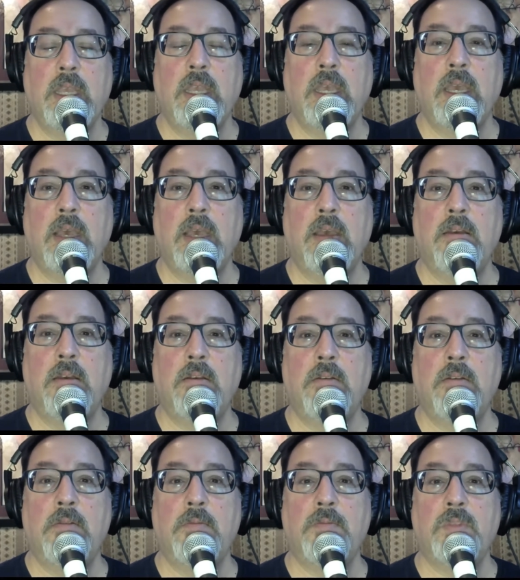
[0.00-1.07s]

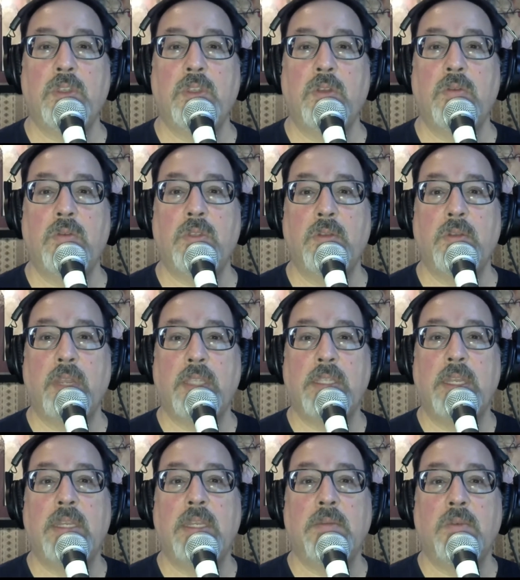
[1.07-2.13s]
So next
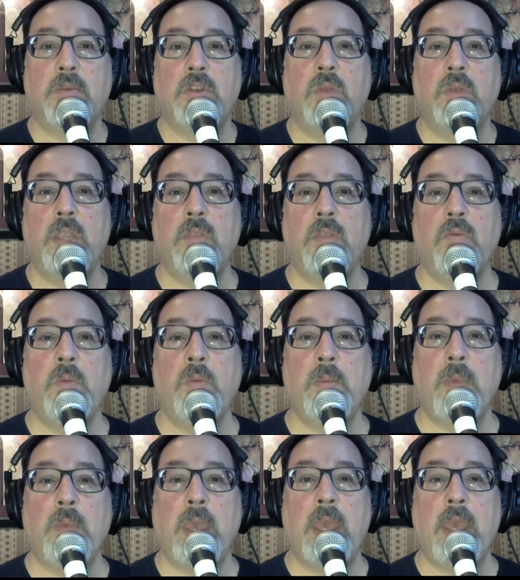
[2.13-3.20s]
Sunday, December 20th, we'll be
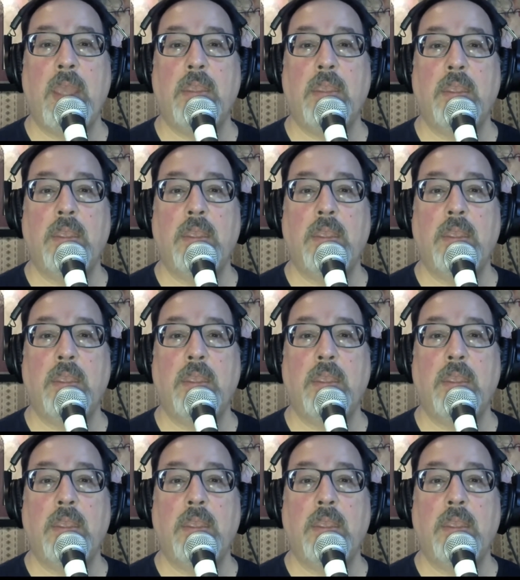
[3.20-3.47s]
back.